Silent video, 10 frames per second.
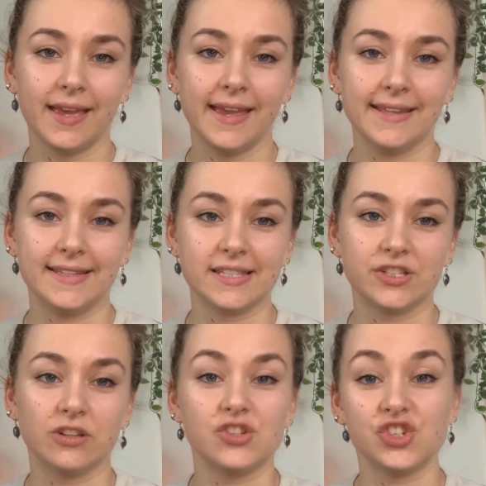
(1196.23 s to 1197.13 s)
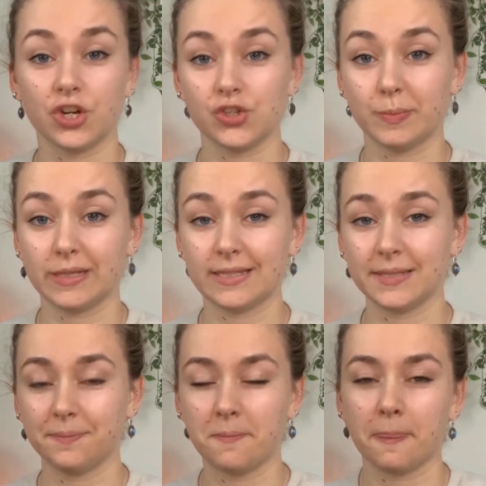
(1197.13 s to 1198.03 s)
This is the
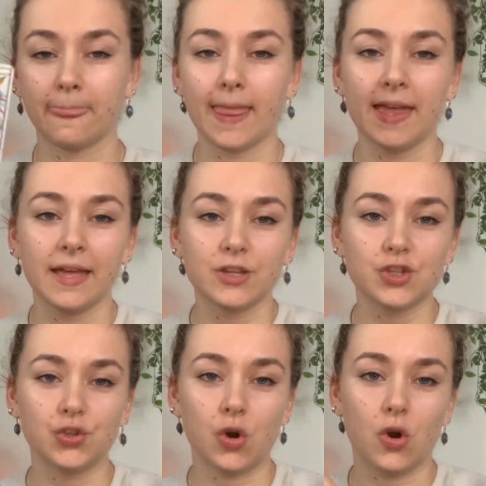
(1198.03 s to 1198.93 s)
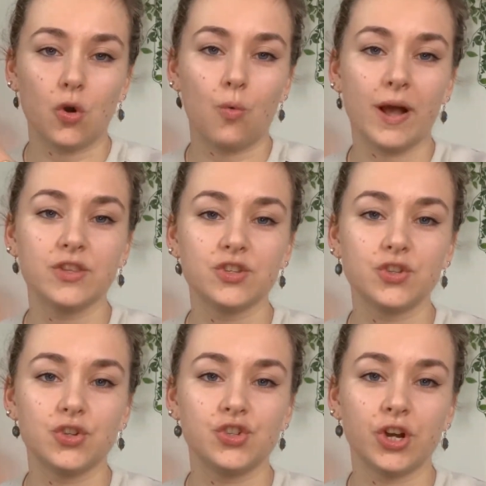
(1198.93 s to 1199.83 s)
Judgment. So what does
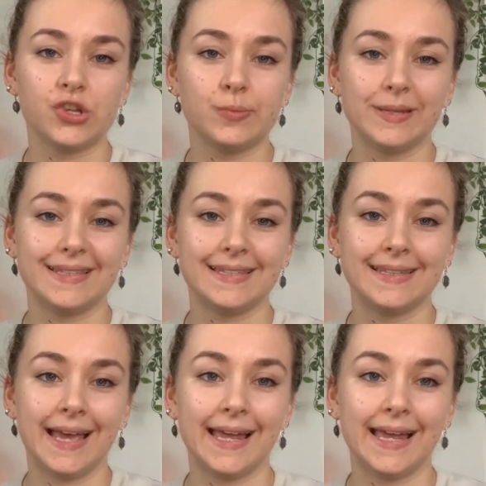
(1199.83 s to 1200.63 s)
the Judgment tell